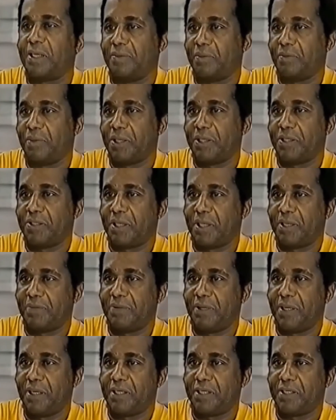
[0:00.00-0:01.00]
heavyweights that
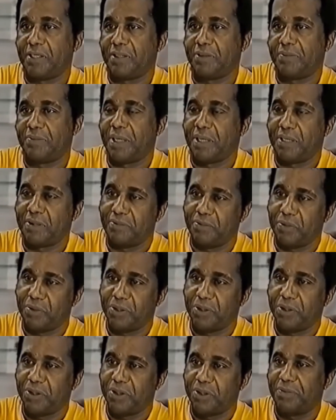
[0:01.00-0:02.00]
I've had, Michael
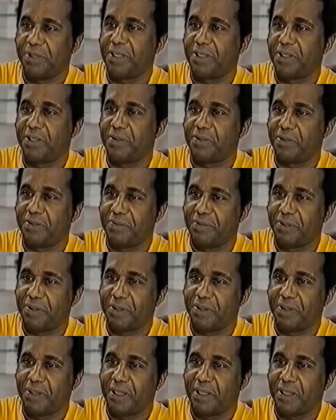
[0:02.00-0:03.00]
Moore and Evander
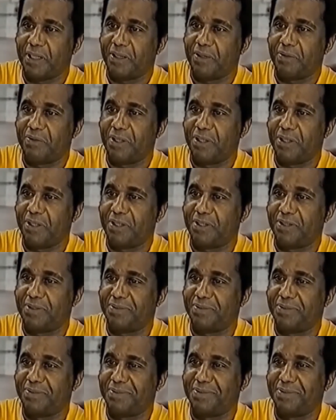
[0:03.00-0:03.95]
Holyfield, I always,